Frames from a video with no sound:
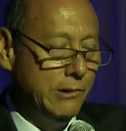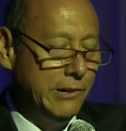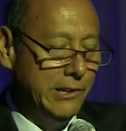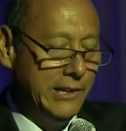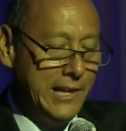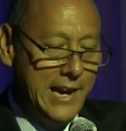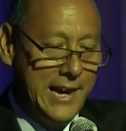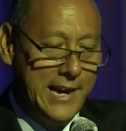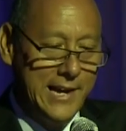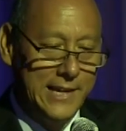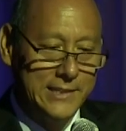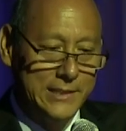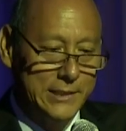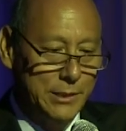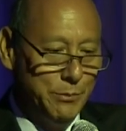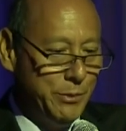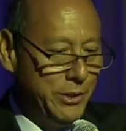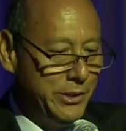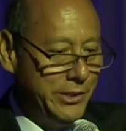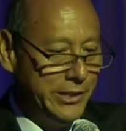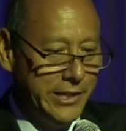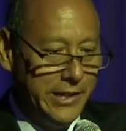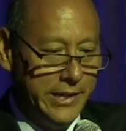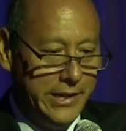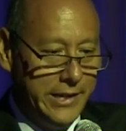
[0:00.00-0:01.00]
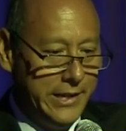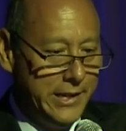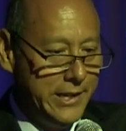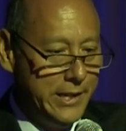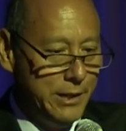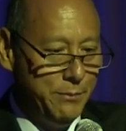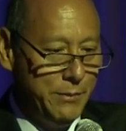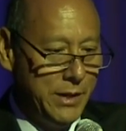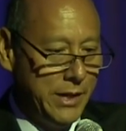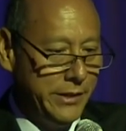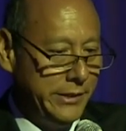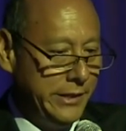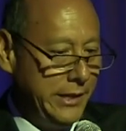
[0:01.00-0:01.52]
Relax, I'm only going to hit
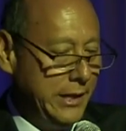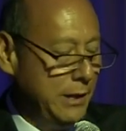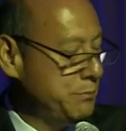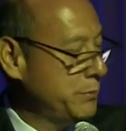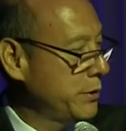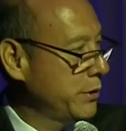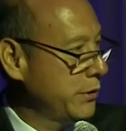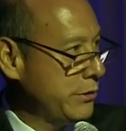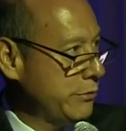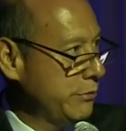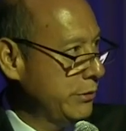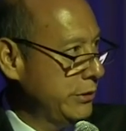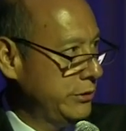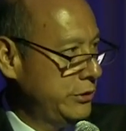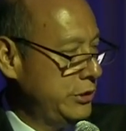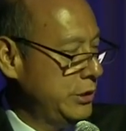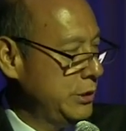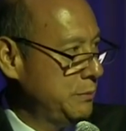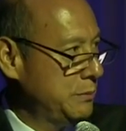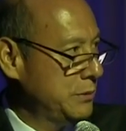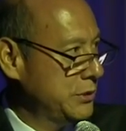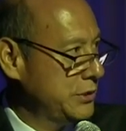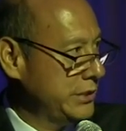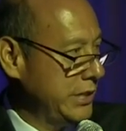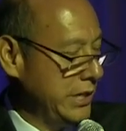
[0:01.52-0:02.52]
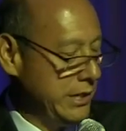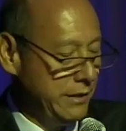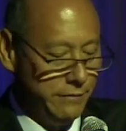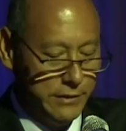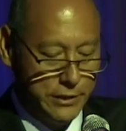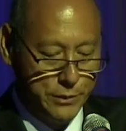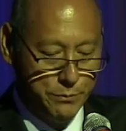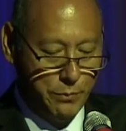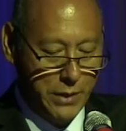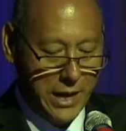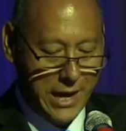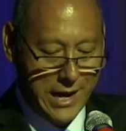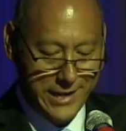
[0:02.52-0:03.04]
him on the upper 2% of
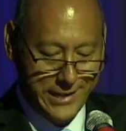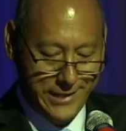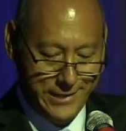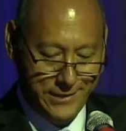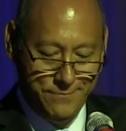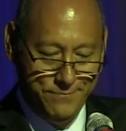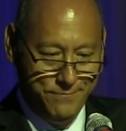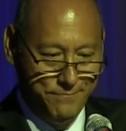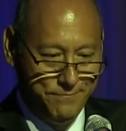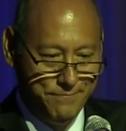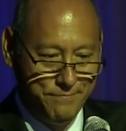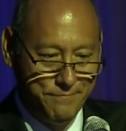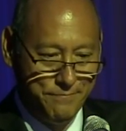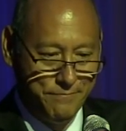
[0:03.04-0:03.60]
his body.